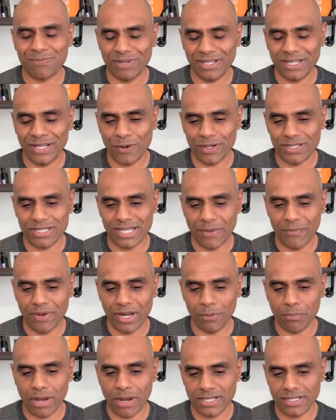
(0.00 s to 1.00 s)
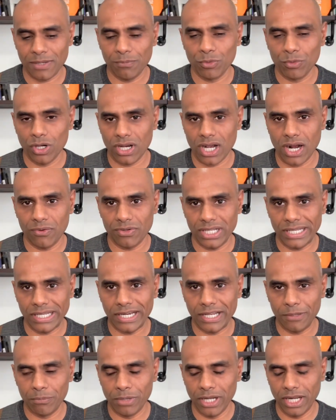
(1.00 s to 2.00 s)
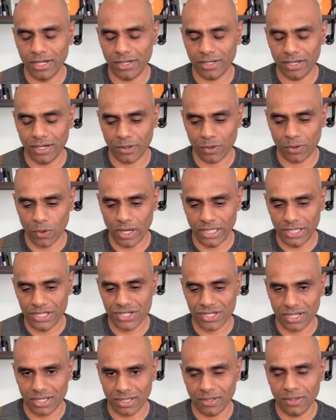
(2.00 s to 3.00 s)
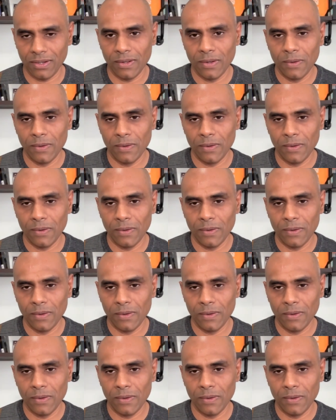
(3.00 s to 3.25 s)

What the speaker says: month there was an event by Simcoe County Greenbelt Coalition,